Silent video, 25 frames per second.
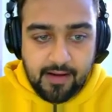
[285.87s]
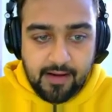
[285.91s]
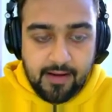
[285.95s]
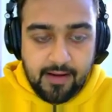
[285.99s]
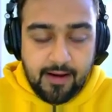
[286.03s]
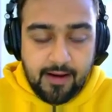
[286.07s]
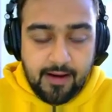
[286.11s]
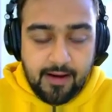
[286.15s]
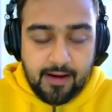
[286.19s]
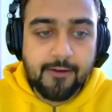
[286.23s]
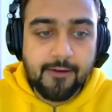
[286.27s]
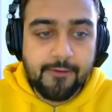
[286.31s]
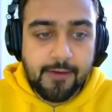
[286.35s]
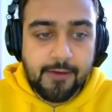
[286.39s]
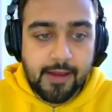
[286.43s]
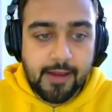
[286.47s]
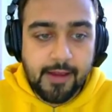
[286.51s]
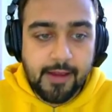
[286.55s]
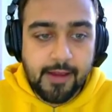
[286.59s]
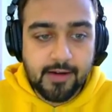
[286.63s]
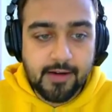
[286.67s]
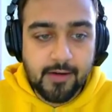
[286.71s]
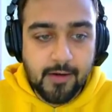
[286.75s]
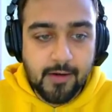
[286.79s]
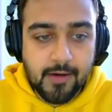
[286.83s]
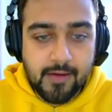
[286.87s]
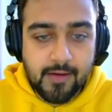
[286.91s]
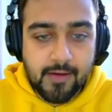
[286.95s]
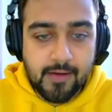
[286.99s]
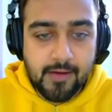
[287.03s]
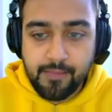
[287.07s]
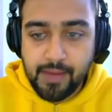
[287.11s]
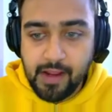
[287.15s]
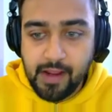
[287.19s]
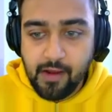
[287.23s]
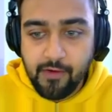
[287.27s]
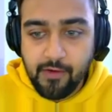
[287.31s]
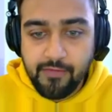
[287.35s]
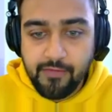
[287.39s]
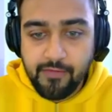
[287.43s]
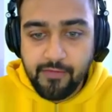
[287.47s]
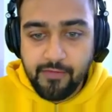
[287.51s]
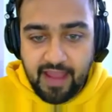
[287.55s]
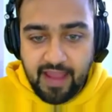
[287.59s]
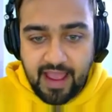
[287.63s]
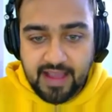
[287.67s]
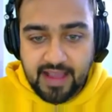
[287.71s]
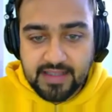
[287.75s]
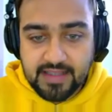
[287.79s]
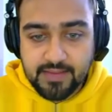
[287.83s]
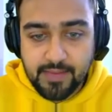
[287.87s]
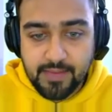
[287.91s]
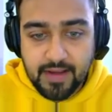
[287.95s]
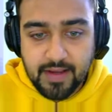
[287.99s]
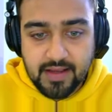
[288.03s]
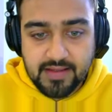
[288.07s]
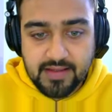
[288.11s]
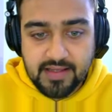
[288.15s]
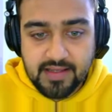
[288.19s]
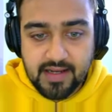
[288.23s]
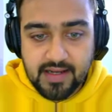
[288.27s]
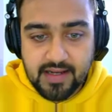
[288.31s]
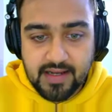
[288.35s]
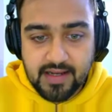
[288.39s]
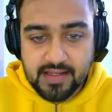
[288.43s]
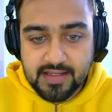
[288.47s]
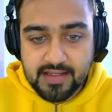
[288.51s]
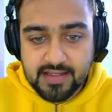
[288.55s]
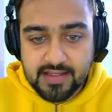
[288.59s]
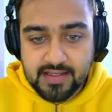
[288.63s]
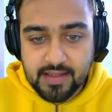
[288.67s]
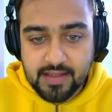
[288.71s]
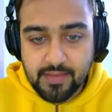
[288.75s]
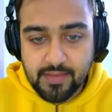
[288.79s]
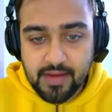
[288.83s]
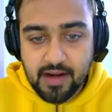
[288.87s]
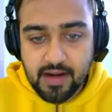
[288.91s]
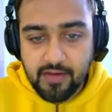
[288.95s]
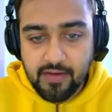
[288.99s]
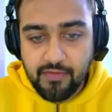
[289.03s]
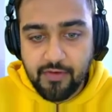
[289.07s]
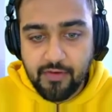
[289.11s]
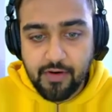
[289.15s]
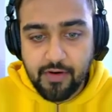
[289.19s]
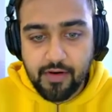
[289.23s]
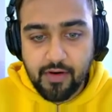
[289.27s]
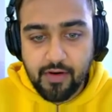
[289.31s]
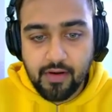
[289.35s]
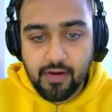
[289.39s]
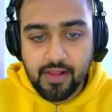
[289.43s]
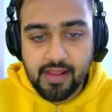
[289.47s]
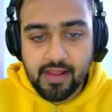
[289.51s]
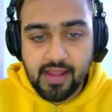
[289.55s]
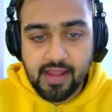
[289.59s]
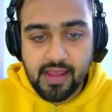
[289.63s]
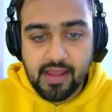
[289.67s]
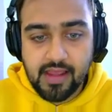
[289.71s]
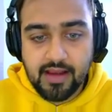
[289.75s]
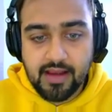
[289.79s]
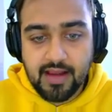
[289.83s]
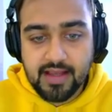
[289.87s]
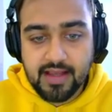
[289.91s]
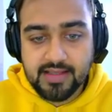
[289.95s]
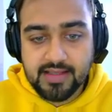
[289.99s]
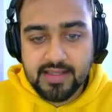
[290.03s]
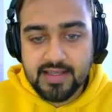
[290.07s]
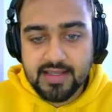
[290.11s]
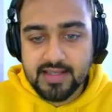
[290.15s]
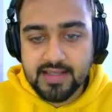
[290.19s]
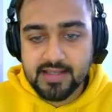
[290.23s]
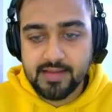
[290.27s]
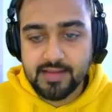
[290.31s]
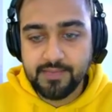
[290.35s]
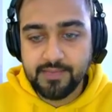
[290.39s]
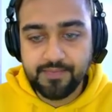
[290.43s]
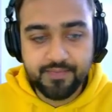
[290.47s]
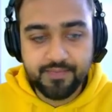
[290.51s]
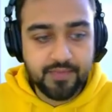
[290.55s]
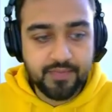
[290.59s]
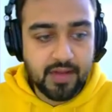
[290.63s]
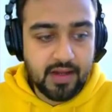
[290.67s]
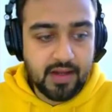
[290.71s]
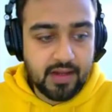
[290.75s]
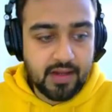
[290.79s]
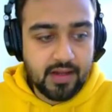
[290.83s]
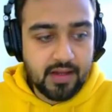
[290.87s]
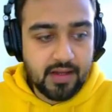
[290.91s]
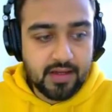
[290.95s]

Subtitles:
and we ignore P of x because it is similar for all the classes.